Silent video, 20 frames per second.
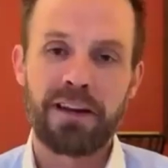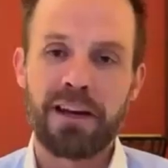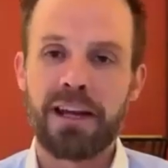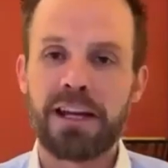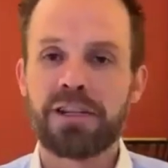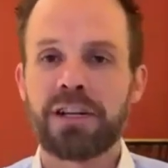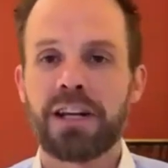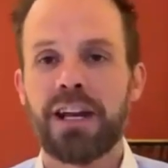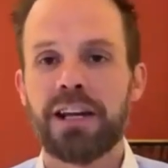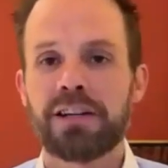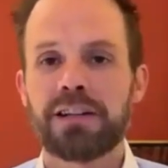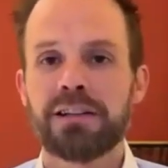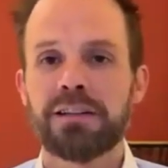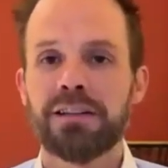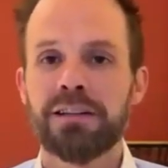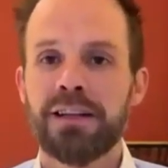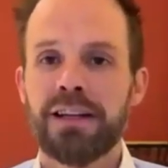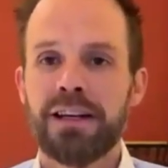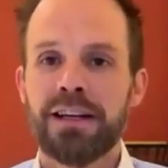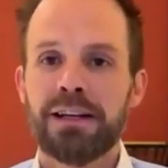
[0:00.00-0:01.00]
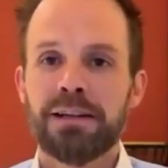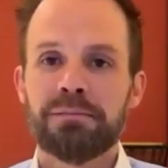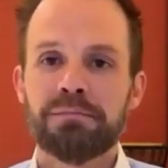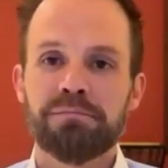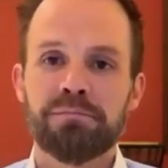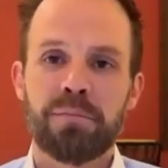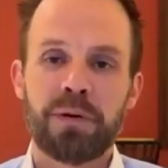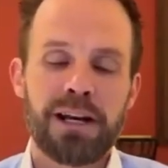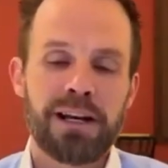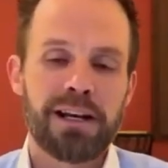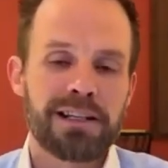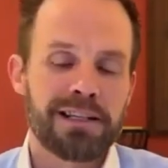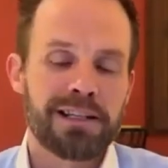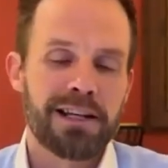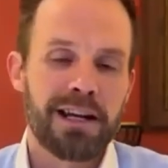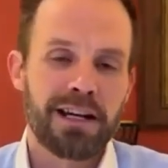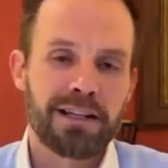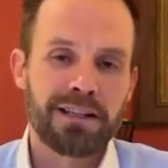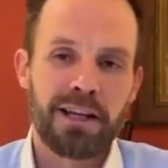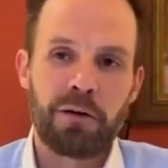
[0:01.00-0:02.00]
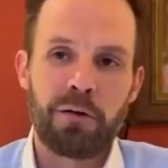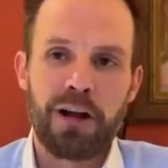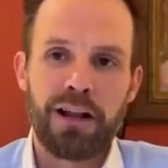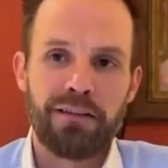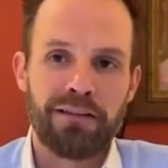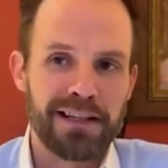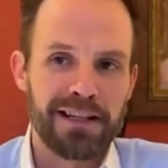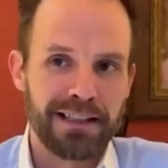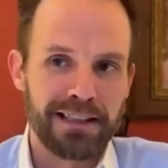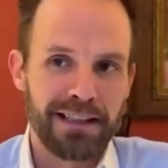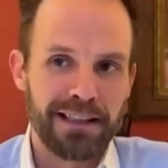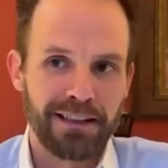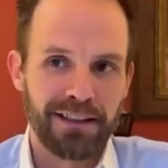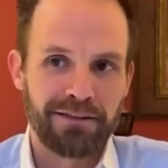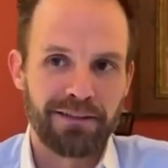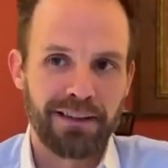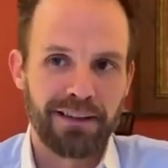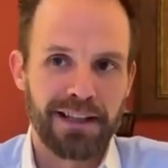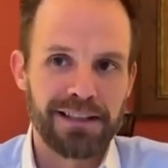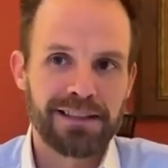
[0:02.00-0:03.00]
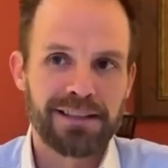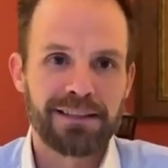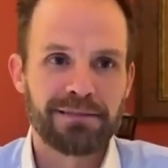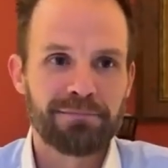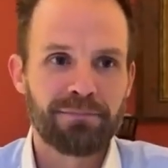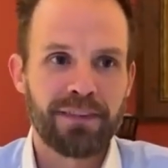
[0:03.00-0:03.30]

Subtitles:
educational, but it doesn't actually qualify as legal advice.